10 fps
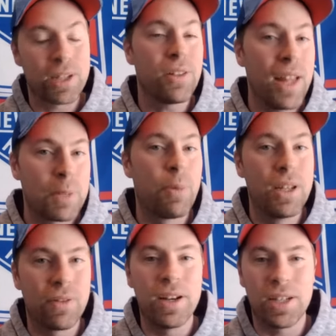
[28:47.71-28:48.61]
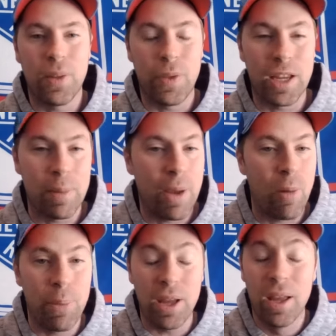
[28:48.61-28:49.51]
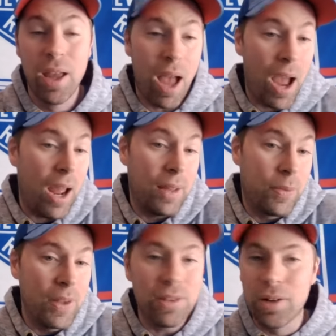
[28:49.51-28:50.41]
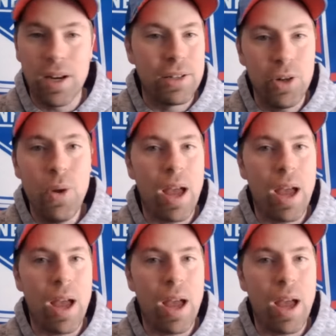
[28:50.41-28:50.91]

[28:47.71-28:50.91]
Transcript: So that's pretty crazy to think about, but I think they're going to do it.